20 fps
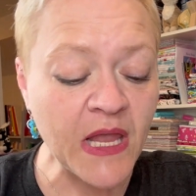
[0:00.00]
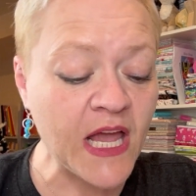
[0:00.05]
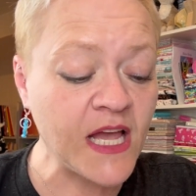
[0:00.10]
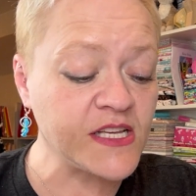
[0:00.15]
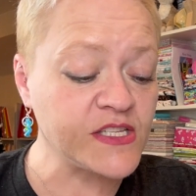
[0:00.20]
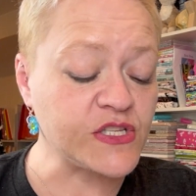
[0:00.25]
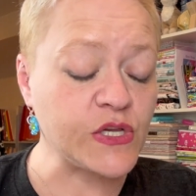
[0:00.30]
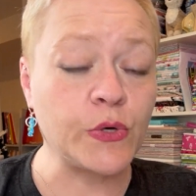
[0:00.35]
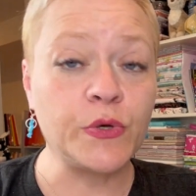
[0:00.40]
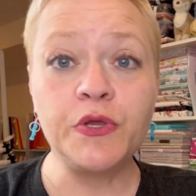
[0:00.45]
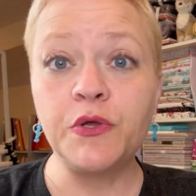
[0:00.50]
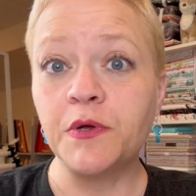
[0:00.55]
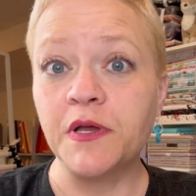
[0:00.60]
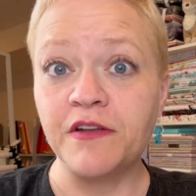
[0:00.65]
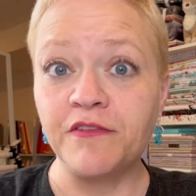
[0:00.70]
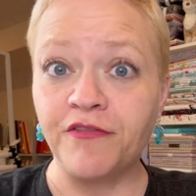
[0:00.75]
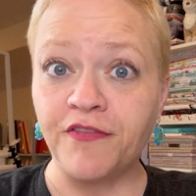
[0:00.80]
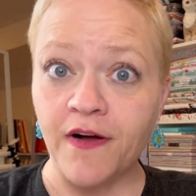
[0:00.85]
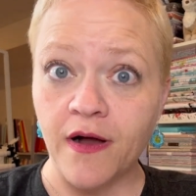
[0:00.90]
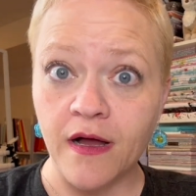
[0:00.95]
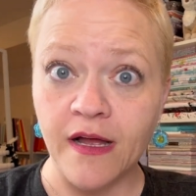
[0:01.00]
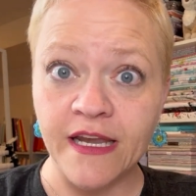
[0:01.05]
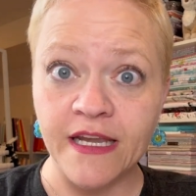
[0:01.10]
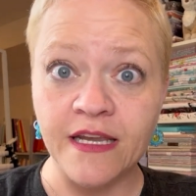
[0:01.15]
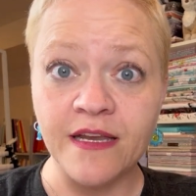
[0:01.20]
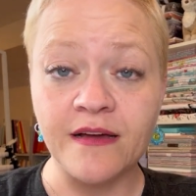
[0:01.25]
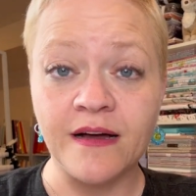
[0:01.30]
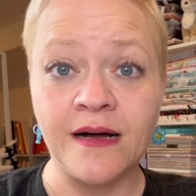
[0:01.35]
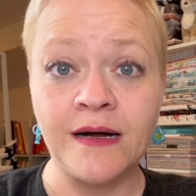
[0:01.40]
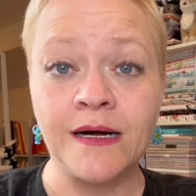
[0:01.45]
So you can find
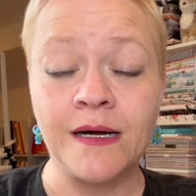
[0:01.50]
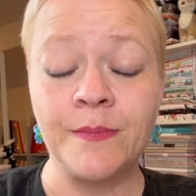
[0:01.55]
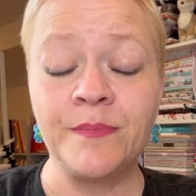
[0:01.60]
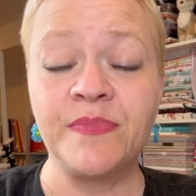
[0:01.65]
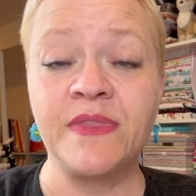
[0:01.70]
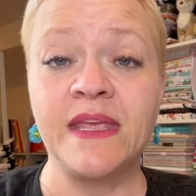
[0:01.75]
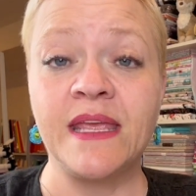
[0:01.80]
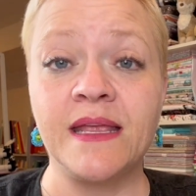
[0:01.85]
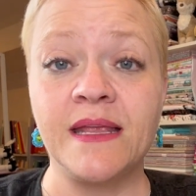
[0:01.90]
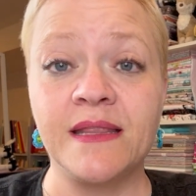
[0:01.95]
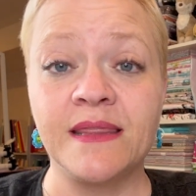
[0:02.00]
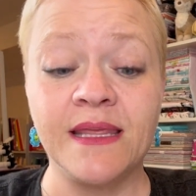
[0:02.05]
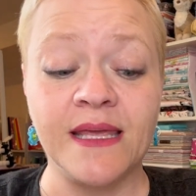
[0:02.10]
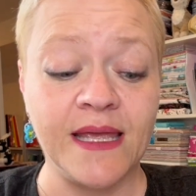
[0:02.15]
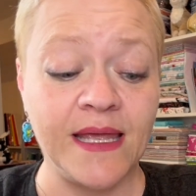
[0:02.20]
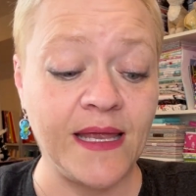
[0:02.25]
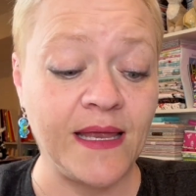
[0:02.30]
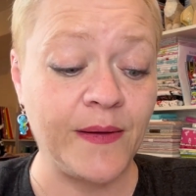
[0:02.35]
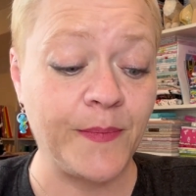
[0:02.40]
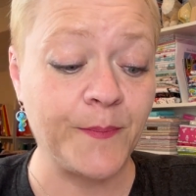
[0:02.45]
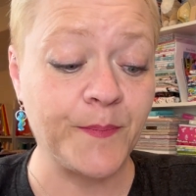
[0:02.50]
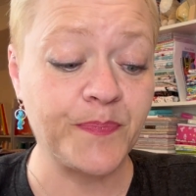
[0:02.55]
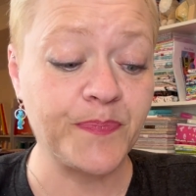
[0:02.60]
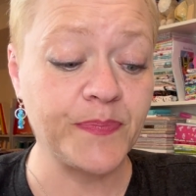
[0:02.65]
the